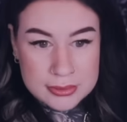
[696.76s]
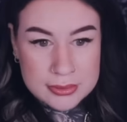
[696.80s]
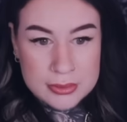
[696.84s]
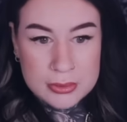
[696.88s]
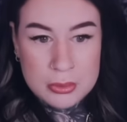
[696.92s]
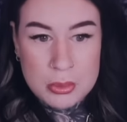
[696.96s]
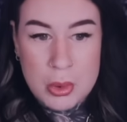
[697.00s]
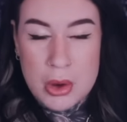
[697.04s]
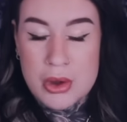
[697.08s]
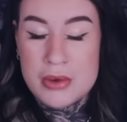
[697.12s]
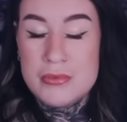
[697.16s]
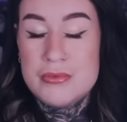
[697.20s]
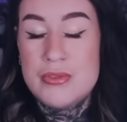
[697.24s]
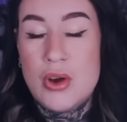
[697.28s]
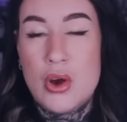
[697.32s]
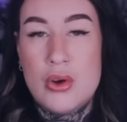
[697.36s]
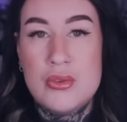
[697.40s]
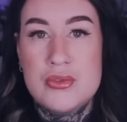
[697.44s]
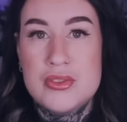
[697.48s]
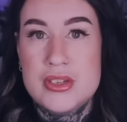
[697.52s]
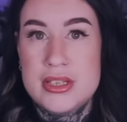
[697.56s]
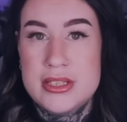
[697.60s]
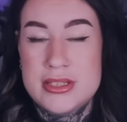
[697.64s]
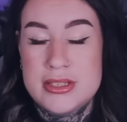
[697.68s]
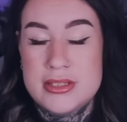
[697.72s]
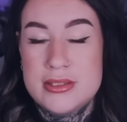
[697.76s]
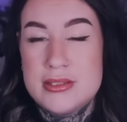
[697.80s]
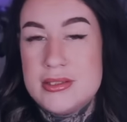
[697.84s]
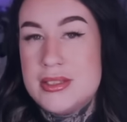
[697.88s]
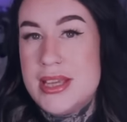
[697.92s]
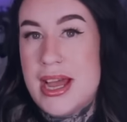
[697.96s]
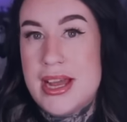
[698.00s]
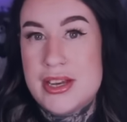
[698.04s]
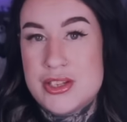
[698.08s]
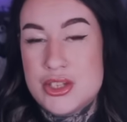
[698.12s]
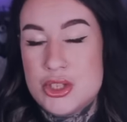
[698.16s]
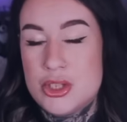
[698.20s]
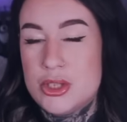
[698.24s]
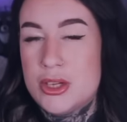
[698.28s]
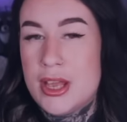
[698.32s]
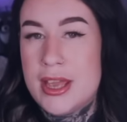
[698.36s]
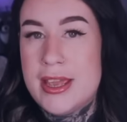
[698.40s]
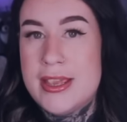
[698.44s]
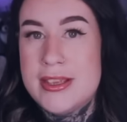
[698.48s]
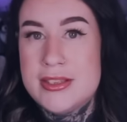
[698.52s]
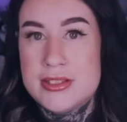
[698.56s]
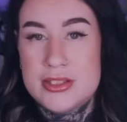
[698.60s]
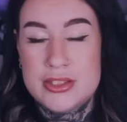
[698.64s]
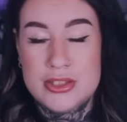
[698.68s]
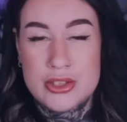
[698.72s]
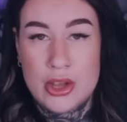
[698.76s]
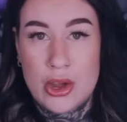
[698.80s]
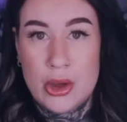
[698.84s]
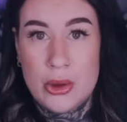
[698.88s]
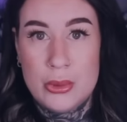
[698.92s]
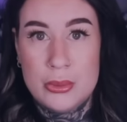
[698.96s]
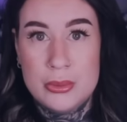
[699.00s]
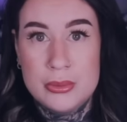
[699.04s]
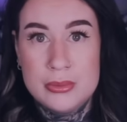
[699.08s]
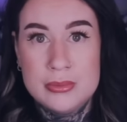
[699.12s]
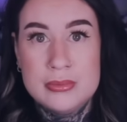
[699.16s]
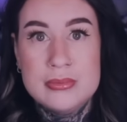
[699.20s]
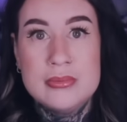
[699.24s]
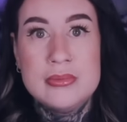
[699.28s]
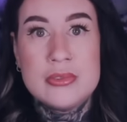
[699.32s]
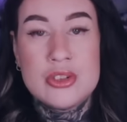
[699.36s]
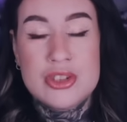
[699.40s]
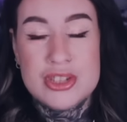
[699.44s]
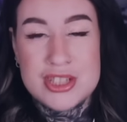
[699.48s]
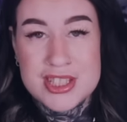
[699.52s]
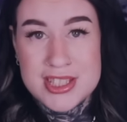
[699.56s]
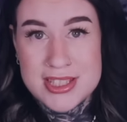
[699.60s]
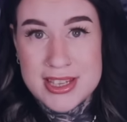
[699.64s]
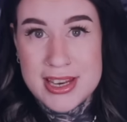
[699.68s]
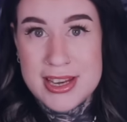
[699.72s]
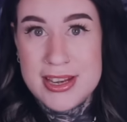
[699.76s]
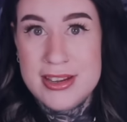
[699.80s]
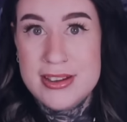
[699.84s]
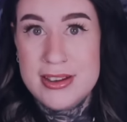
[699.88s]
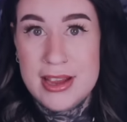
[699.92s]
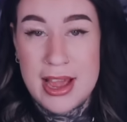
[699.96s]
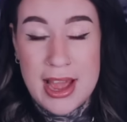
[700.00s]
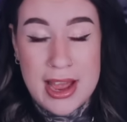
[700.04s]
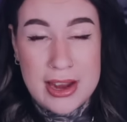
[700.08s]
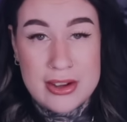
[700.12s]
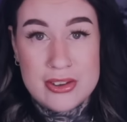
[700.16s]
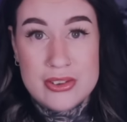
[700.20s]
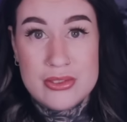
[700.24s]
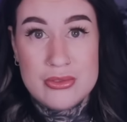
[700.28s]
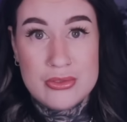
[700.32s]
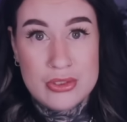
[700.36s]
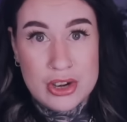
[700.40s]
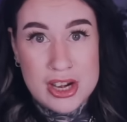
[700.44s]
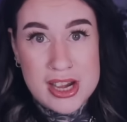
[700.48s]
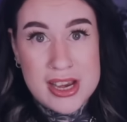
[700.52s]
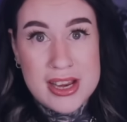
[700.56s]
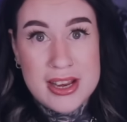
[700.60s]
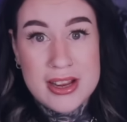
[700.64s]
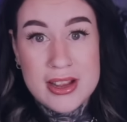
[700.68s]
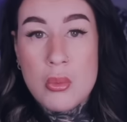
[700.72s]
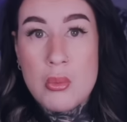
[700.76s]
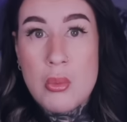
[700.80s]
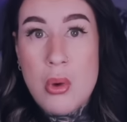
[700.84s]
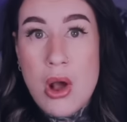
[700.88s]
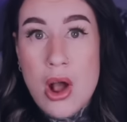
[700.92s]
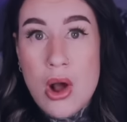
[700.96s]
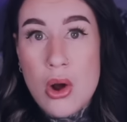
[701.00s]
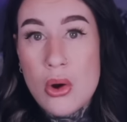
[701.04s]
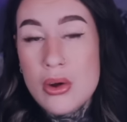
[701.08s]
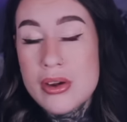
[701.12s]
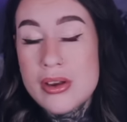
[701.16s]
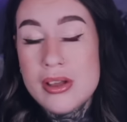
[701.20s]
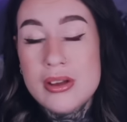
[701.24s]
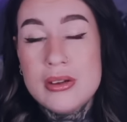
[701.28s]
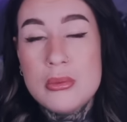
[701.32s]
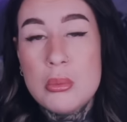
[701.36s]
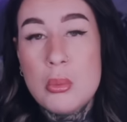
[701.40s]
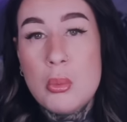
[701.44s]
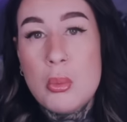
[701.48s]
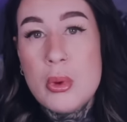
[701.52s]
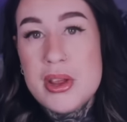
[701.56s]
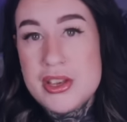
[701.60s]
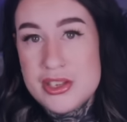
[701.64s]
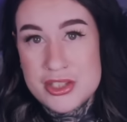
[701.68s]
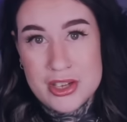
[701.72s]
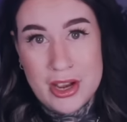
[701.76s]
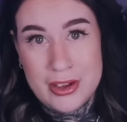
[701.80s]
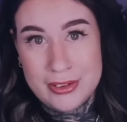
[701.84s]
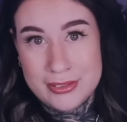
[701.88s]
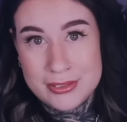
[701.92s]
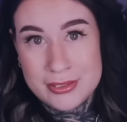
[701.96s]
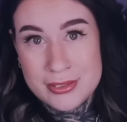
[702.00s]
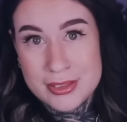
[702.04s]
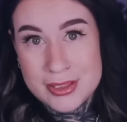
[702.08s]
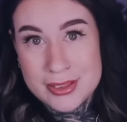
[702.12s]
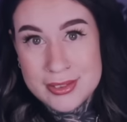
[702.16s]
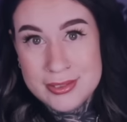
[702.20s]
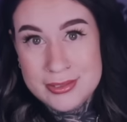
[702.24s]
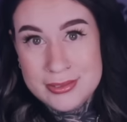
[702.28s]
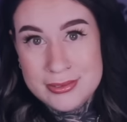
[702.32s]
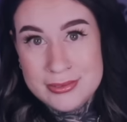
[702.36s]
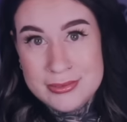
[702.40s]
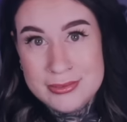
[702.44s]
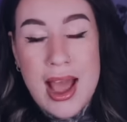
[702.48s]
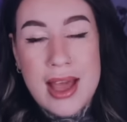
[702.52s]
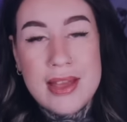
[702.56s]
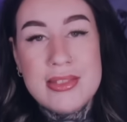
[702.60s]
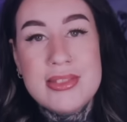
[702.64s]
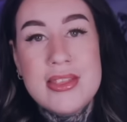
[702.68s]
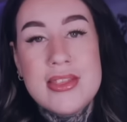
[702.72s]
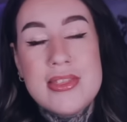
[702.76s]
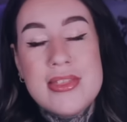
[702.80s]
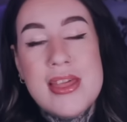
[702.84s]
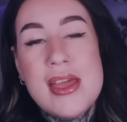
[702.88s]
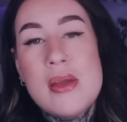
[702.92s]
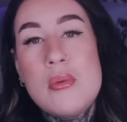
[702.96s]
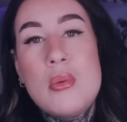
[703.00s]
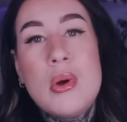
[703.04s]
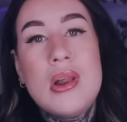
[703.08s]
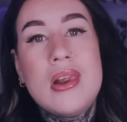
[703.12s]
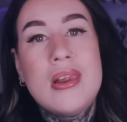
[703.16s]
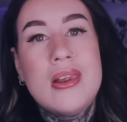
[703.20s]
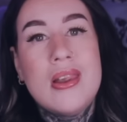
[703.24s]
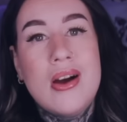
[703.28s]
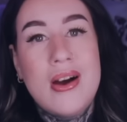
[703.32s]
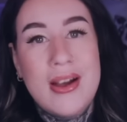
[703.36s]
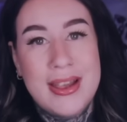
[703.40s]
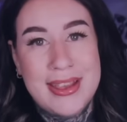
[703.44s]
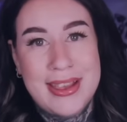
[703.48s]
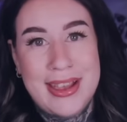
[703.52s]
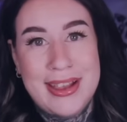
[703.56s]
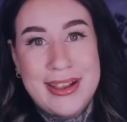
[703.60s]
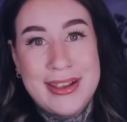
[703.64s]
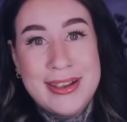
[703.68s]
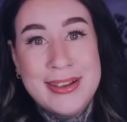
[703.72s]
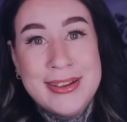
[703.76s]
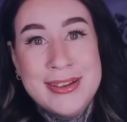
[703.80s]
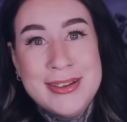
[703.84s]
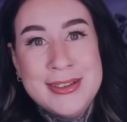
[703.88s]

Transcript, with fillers: were involved in Tattoo Gate, so Christine and Rhi, were on a witch hunt and that they were lying.